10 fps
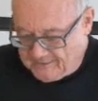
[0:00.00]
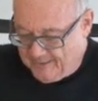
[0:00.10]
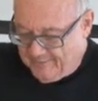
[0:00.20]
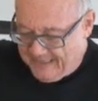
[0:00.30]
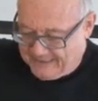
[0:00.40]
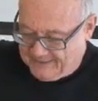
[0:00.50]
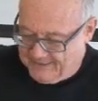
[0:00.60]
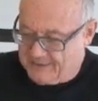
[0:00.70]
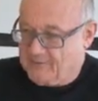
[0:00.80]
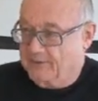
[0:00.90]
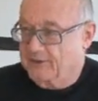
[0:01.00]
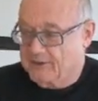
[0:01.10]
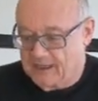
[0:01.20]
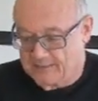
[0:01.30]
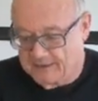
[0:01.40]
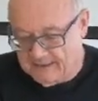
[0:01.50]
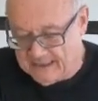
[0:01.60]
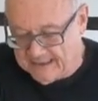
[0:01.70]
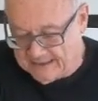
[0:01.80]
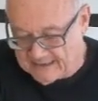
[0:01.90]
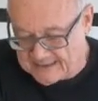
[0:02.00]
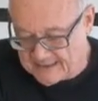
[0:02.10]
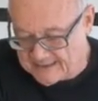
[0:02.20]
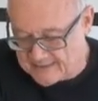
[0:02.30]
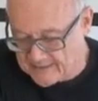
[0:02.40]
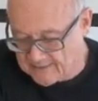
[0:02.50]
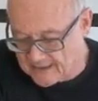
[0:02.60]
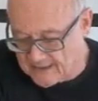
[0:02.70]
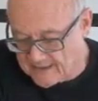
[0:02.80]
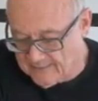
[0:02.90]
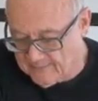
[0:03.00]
come back to this when we talk about Gandhi's Satyagraha.